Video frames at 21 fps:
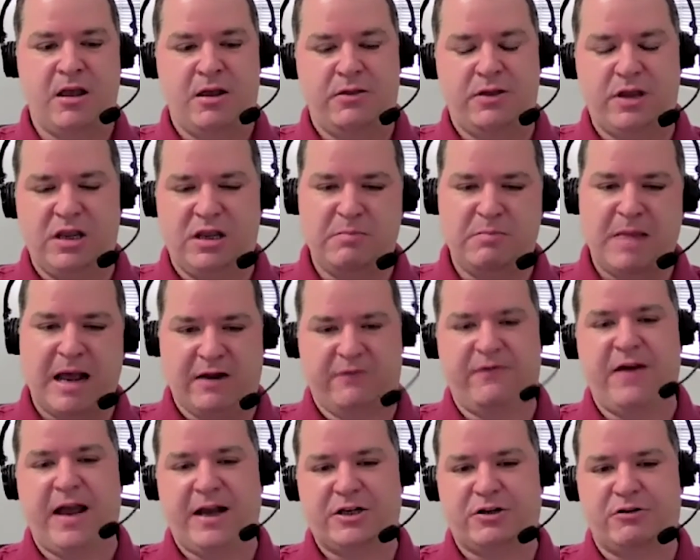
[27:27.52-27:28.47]
the
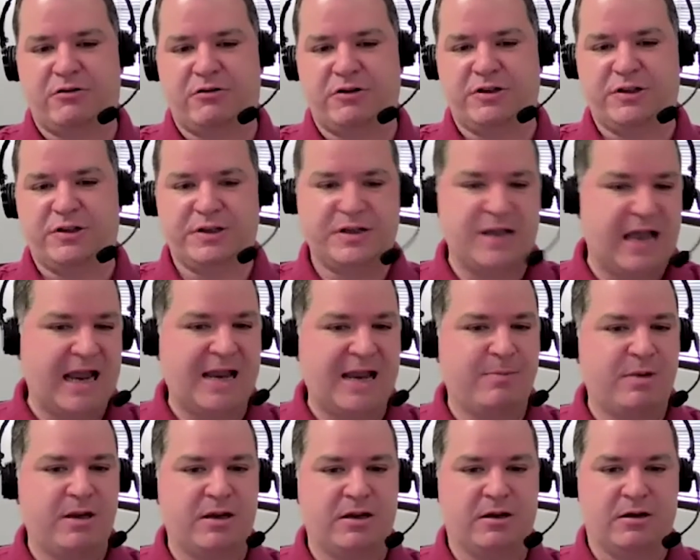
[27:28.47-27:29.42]
manufacturer's
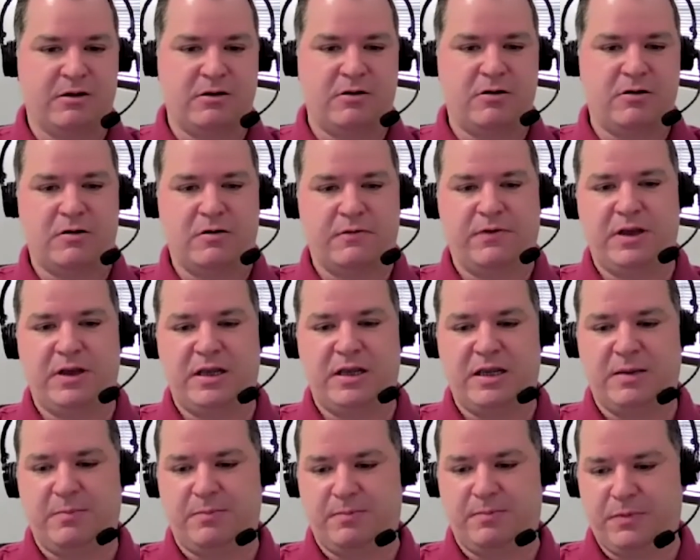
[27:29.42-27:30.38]
naming of
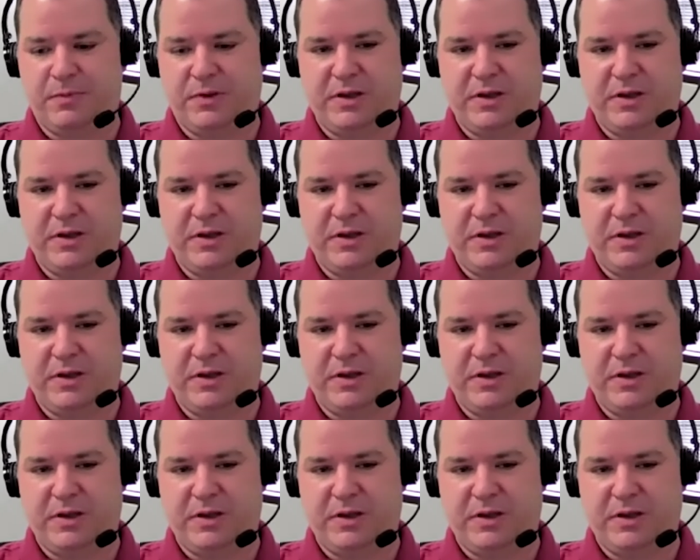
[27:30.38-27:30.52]
the